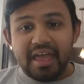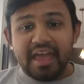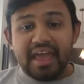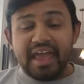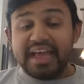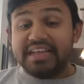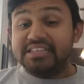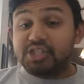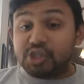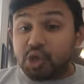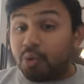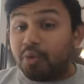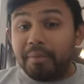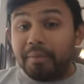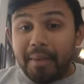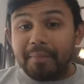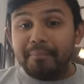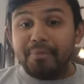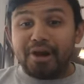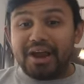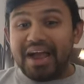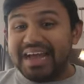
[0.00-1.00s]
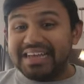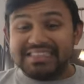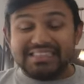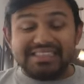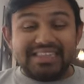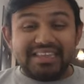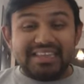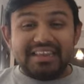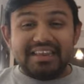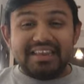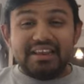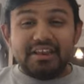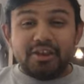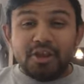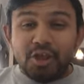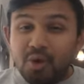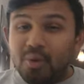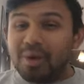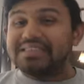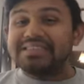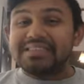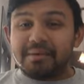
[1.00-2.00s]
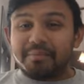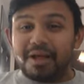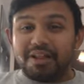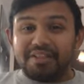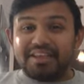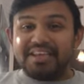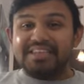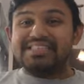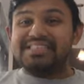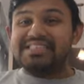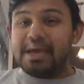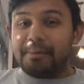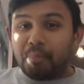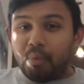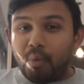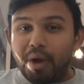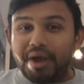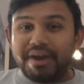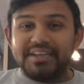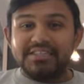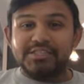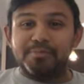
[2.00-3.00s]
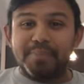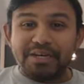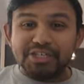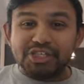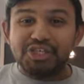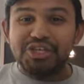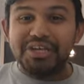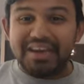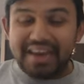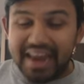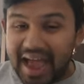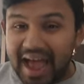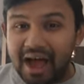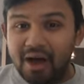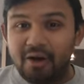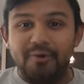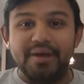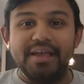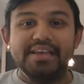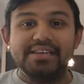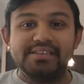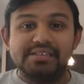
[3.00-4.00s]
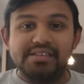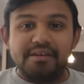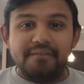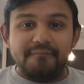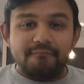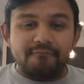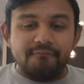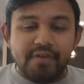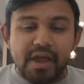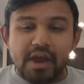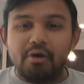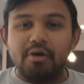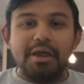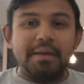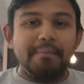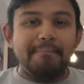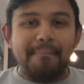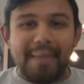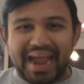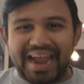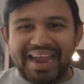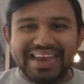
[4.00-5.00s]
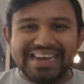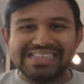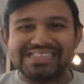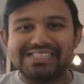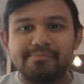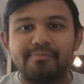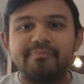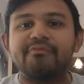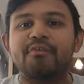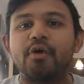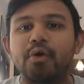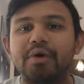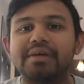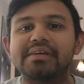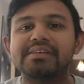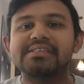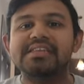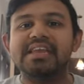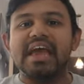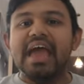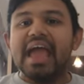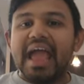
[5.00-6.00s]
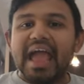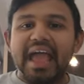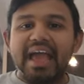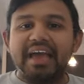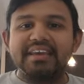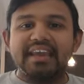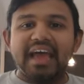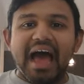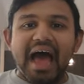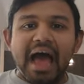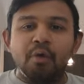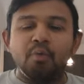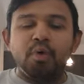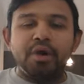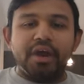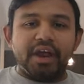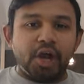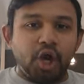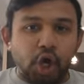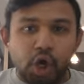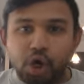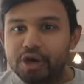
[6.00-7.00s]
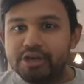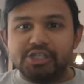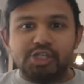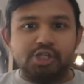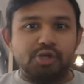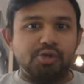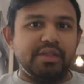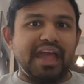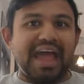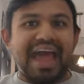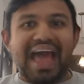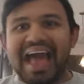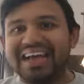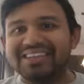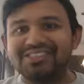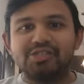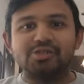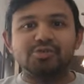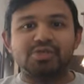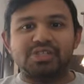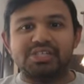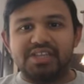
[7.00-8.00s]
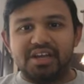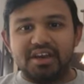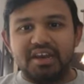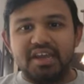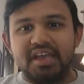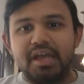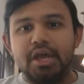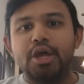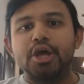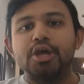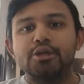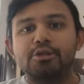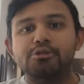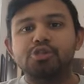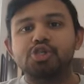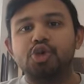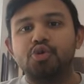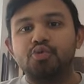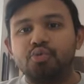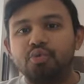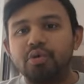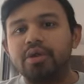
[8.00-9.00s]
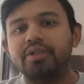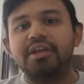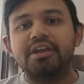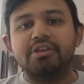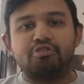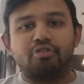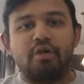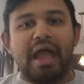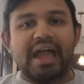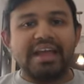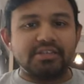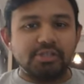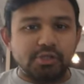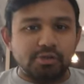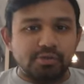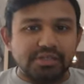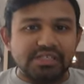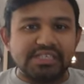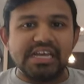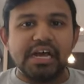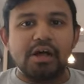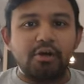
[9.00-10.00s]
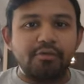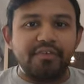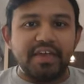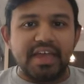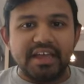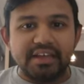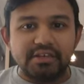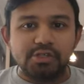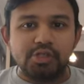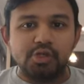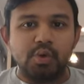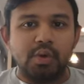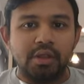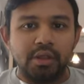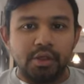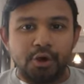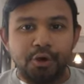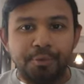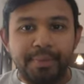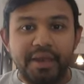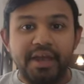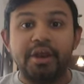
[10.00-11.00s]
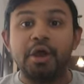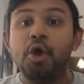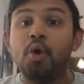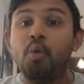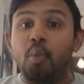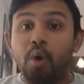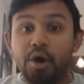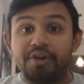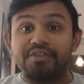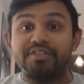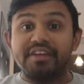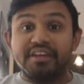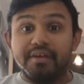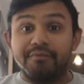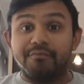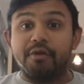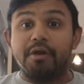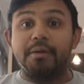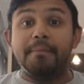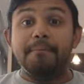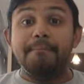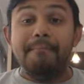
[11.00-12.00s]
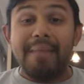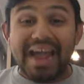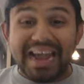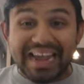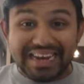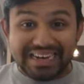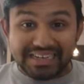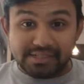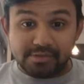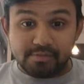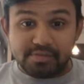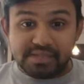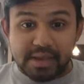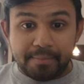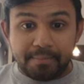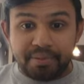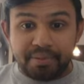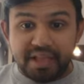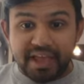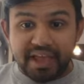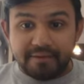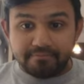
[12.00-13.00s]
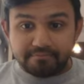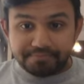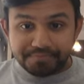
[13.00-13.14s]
And so remember, guys, U S M L E step one, especially now, is very mechanism focused. And I would encourage you that as you study, you should really try to delve into a little bit what are the different mechanisms at play.